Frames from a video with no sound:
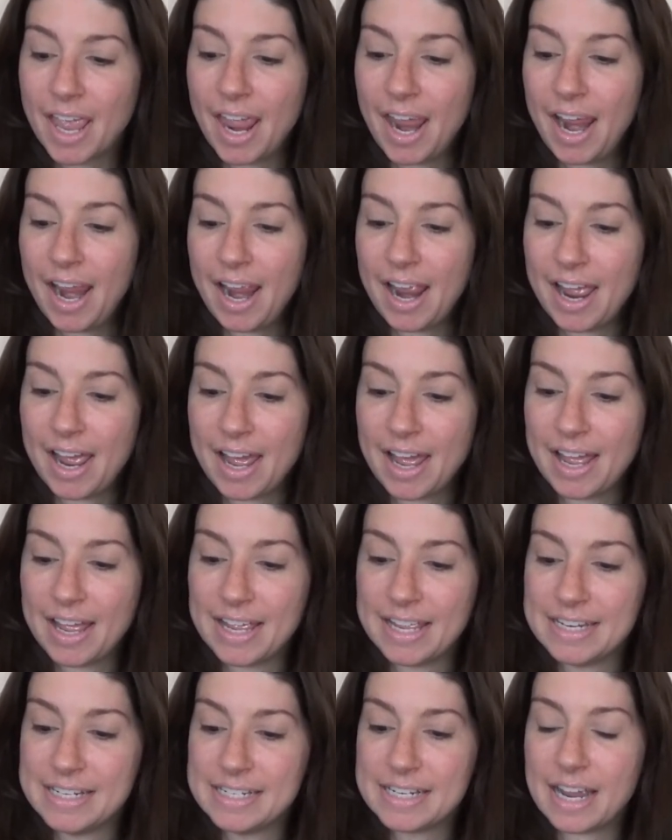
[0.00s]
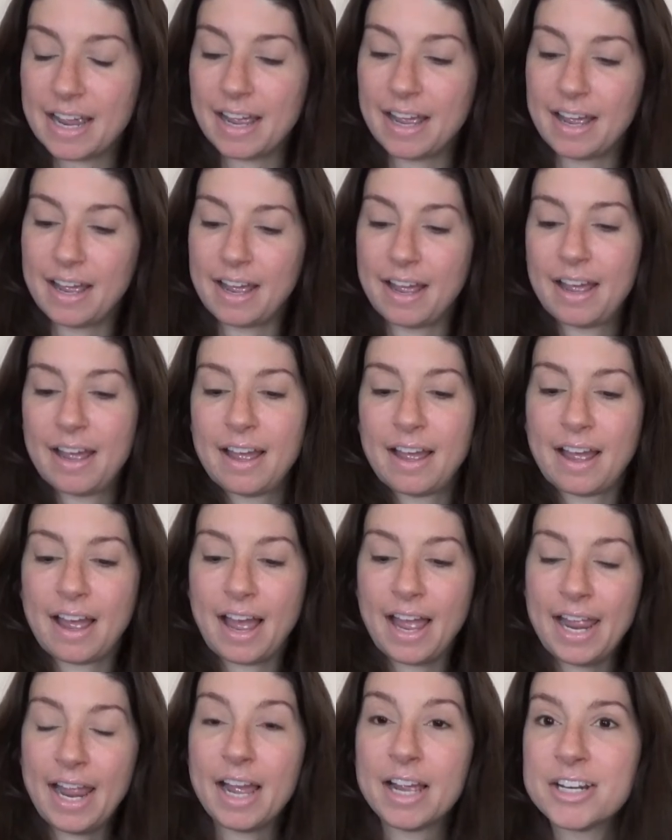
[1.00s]
and
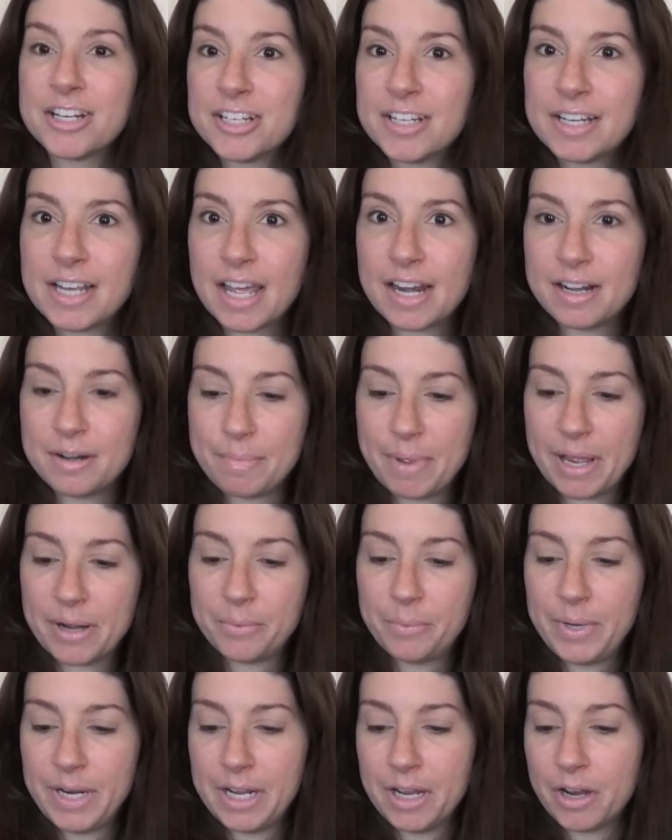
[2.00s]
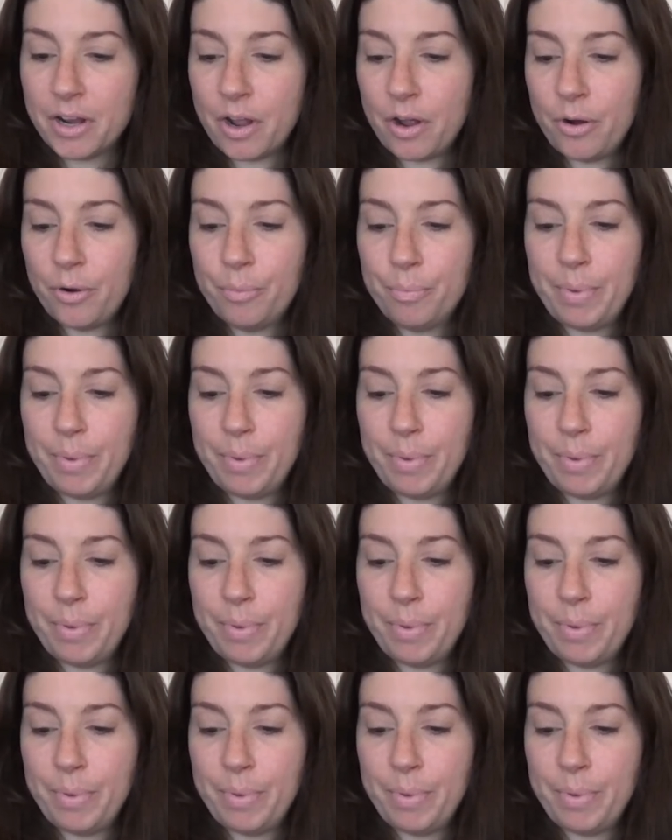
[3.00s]
I actually got it about a week ago,